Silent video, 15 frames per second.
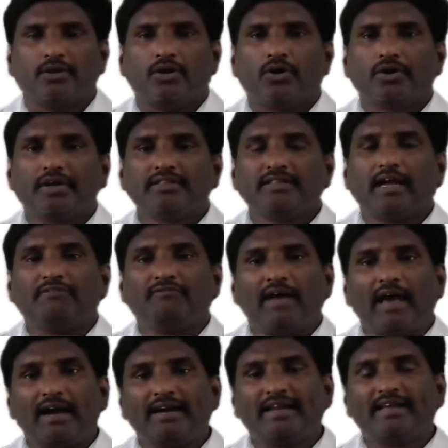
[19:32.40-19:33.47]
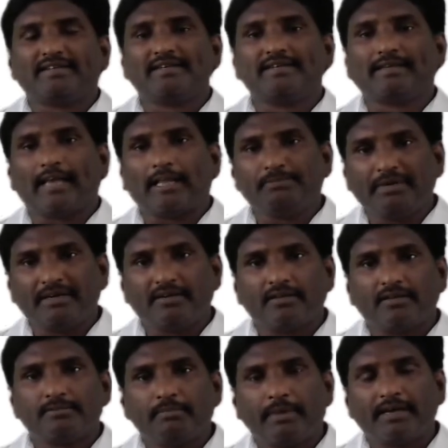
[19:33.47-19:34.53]
Okay, that validation can be
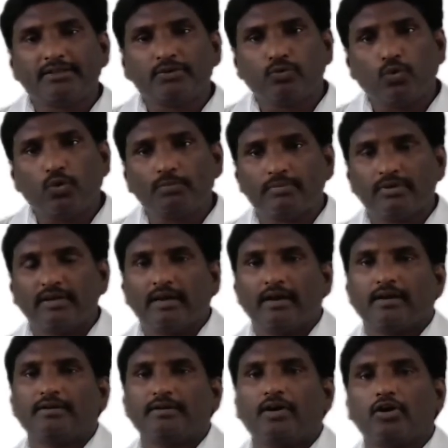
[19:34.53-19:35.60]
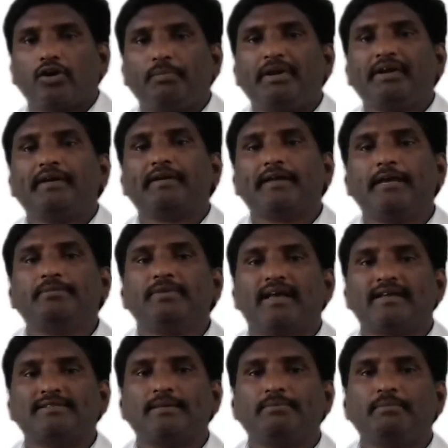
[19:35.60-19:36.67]
done by the document type,
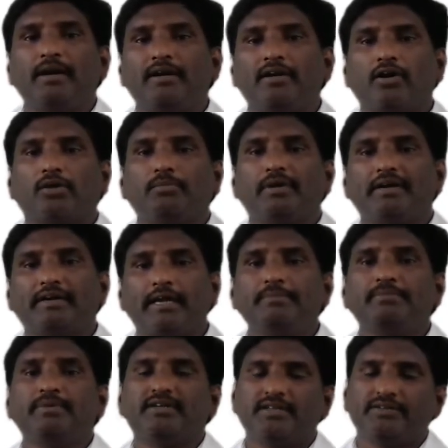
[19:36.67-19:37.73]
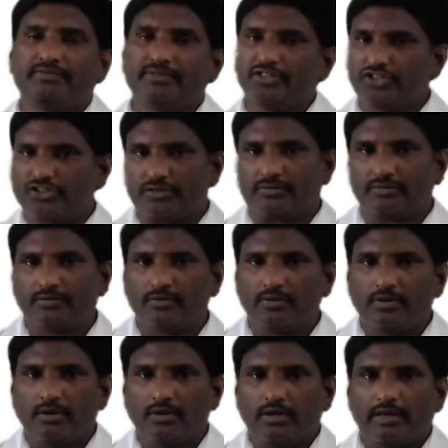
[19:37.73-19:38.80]
XML document type definition.
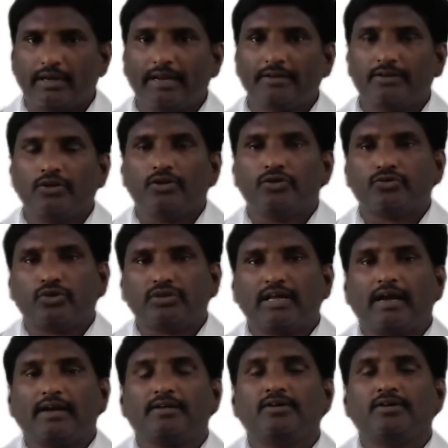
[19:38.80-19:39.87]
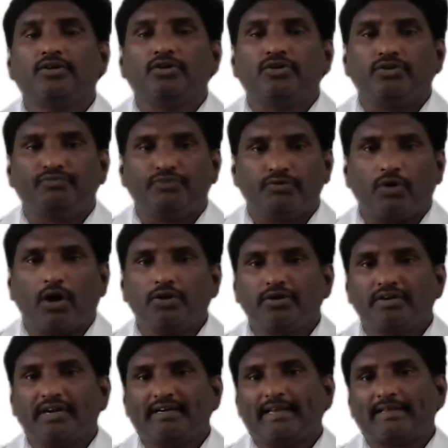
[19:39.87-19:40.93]
Right? So that if you want
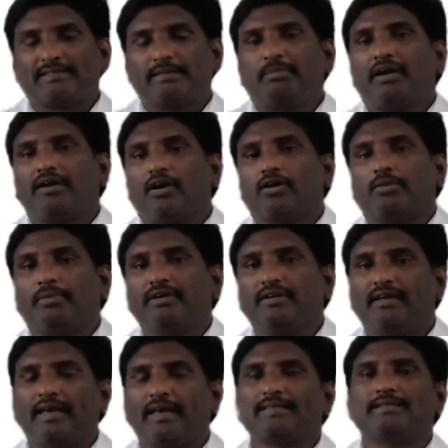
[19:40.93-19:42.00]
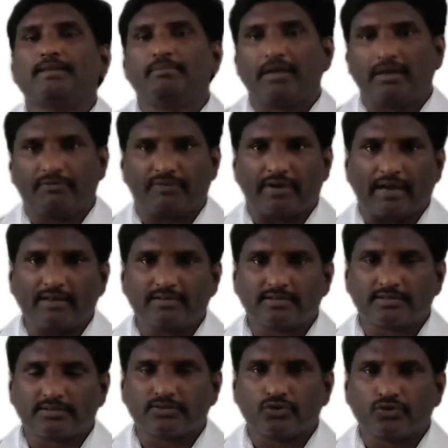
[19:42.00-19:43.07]
to write XML document, XML
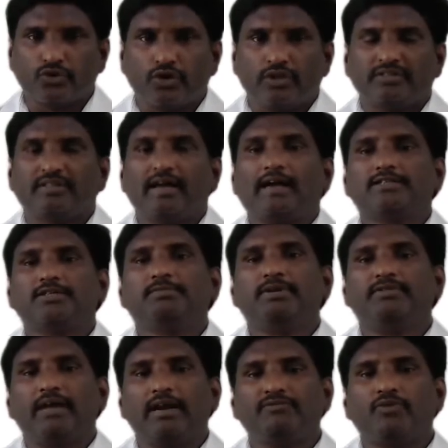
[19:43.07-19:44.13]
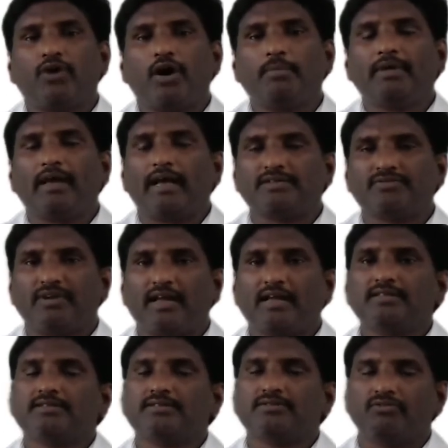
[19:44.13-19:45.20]
files, that should be well formed as well
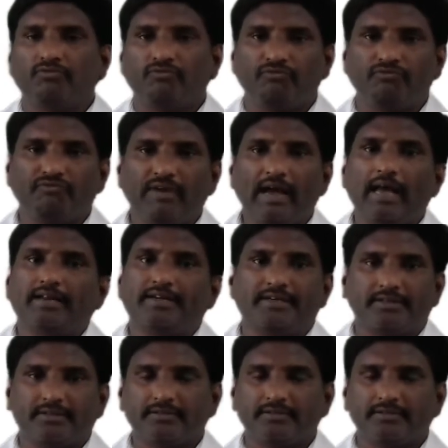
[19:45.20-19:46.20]
as valid.